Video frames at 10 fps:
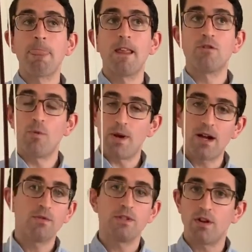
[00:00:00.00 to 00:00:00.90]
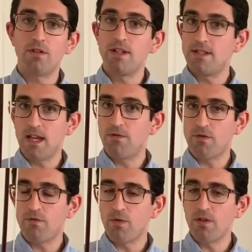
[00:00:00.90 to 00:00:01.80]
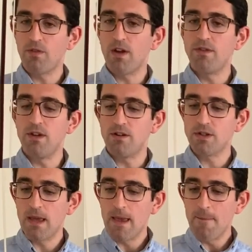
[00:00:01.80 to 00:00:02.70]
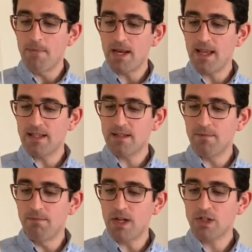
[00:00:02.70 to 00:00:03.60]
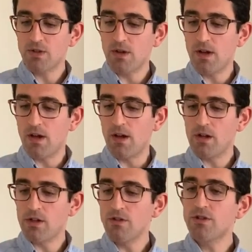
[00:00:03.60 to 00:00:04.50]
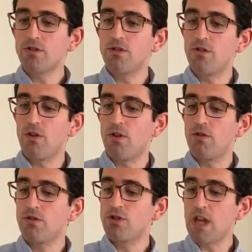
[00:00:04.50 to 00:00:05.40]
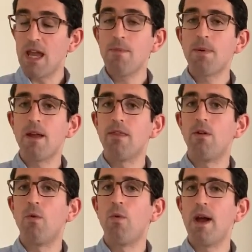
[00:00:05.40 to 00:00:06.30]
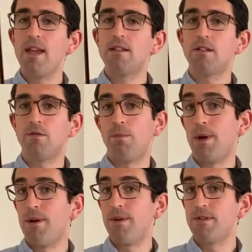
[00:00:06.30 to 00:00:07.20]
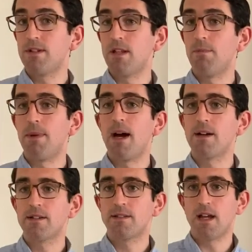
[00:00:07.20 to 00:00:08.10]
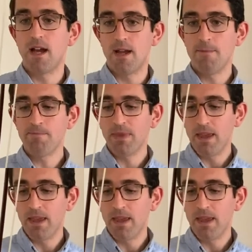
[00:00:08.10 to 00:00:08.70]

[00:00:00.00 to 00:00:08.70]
so Bach was already dead for 45 years, but it's much closer to the shape and the weight of bows in Bach's time.